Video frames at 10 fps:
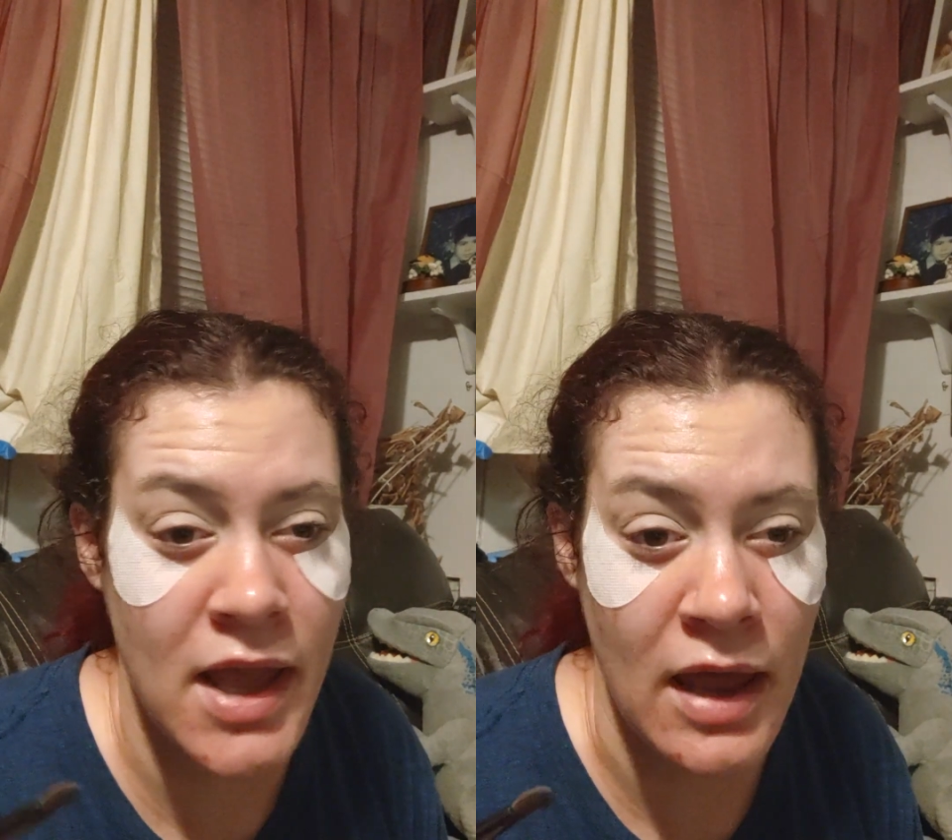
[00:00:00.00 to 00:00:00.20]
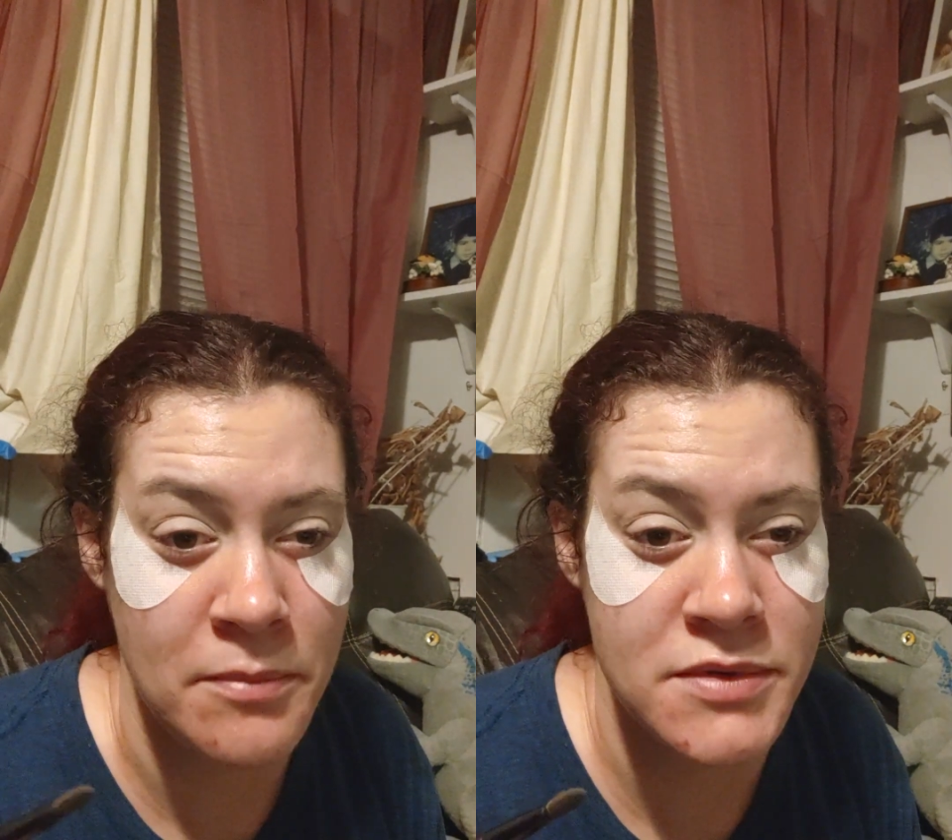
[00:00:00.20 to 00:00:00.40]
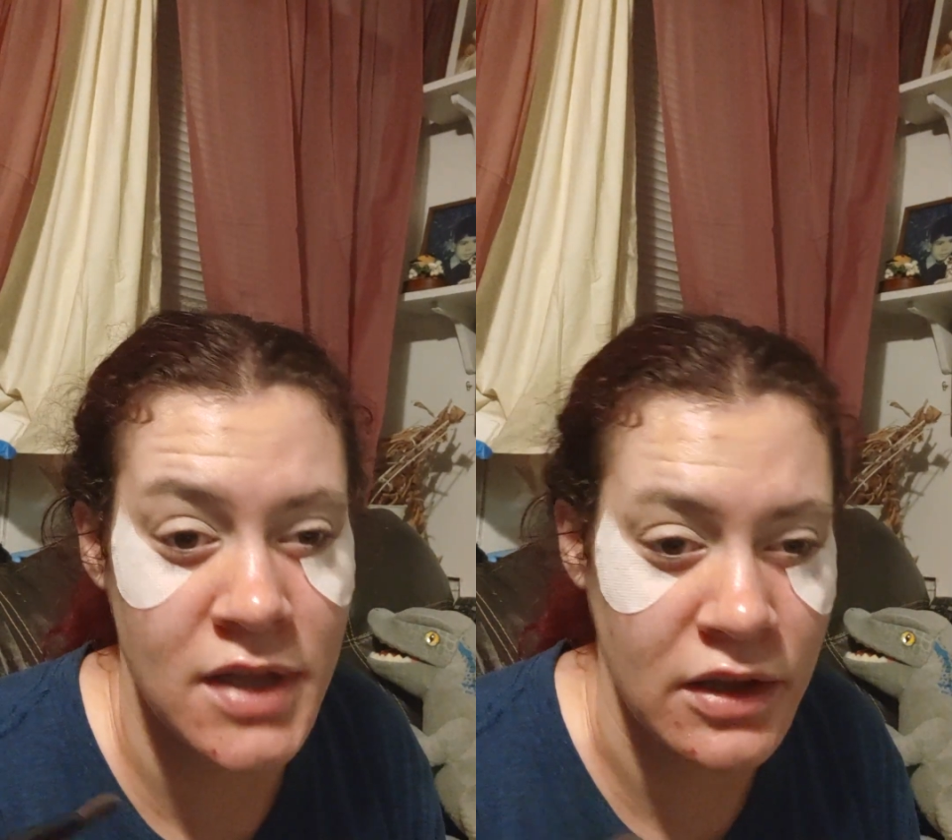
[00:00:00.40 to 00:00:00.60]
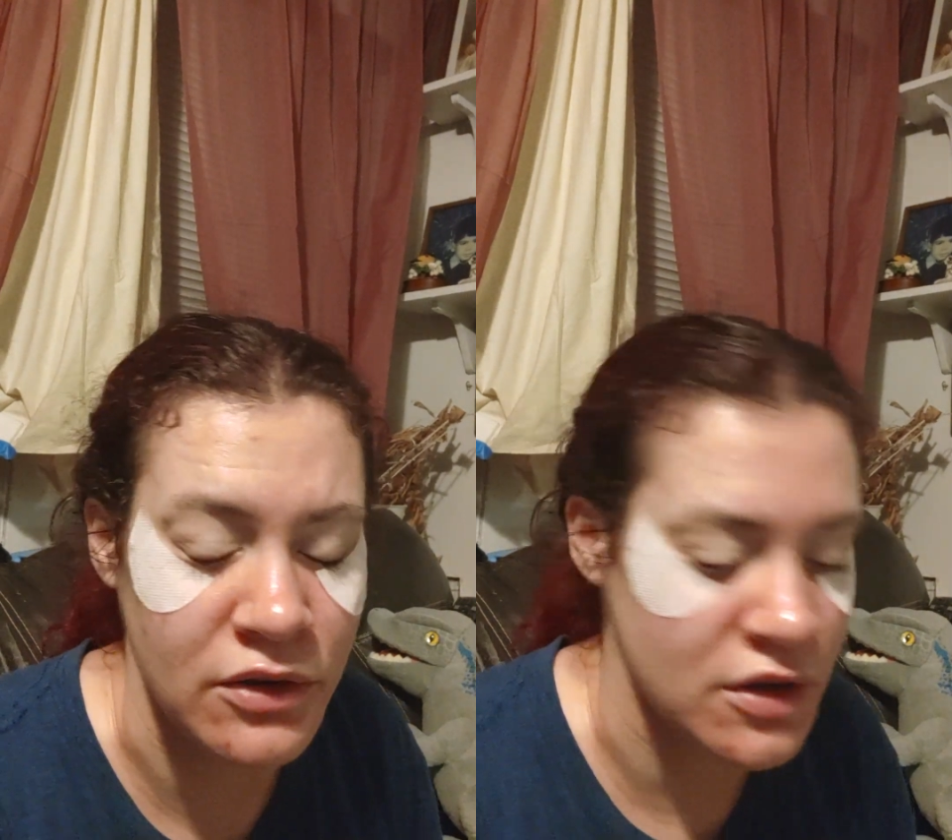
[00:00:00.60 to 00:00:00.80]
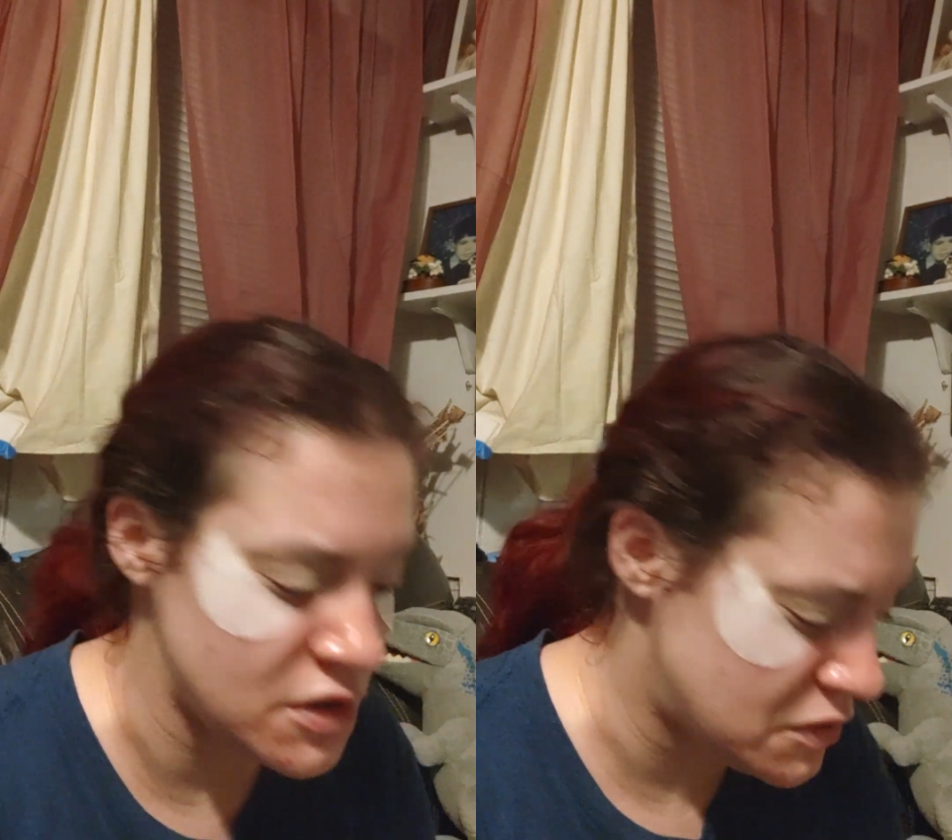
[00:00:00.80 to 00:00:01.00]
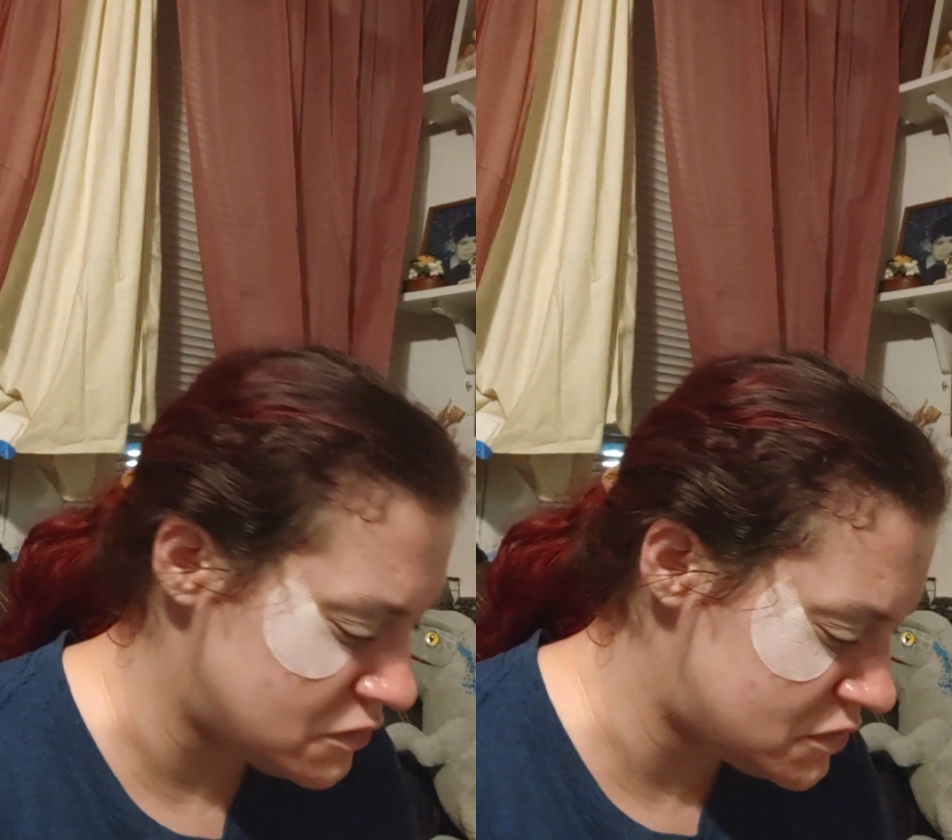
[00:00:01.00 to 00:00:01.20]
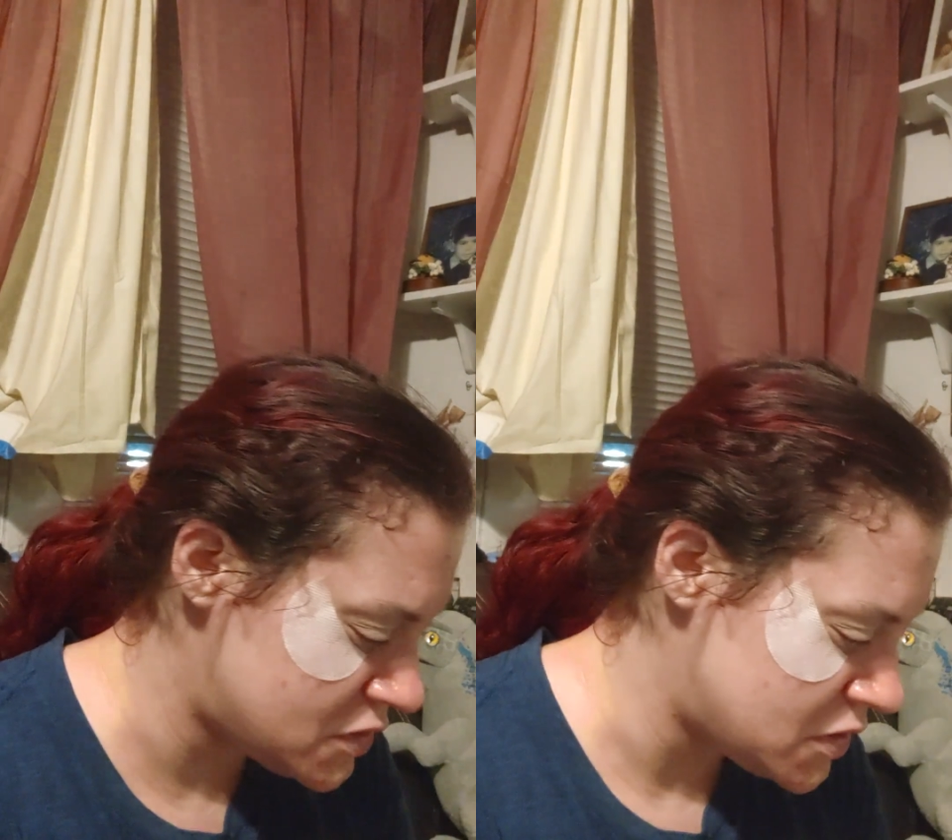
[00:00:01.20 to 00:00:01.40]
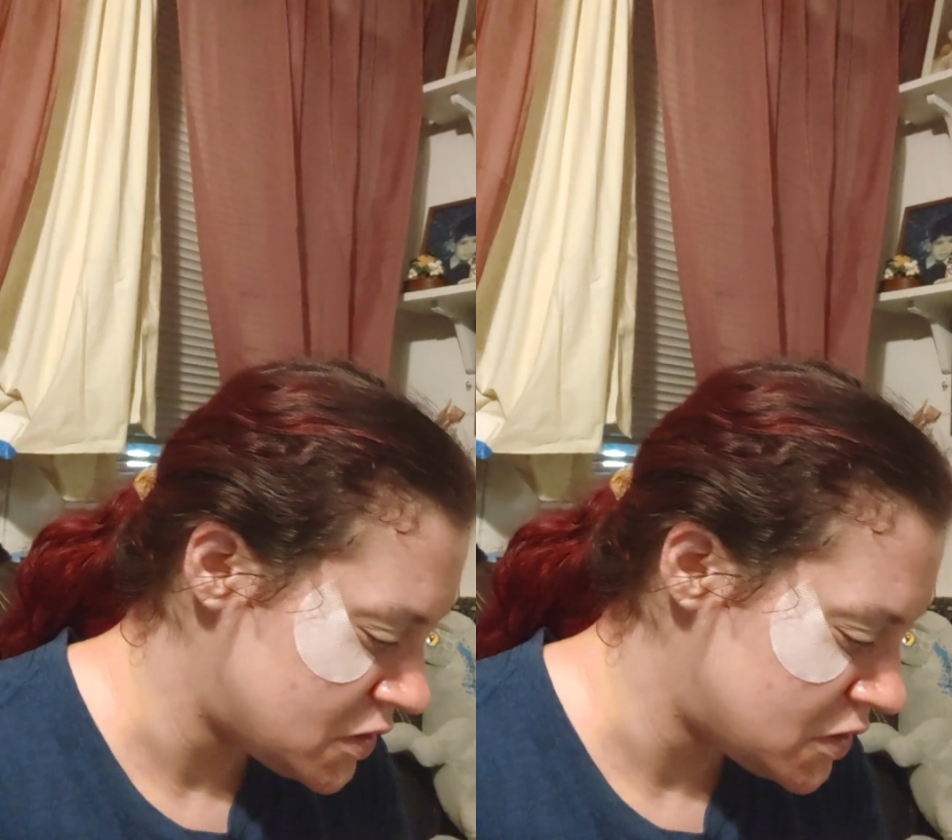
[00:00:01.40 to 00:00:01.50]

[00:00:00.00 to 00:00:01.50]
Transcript: apps that you can use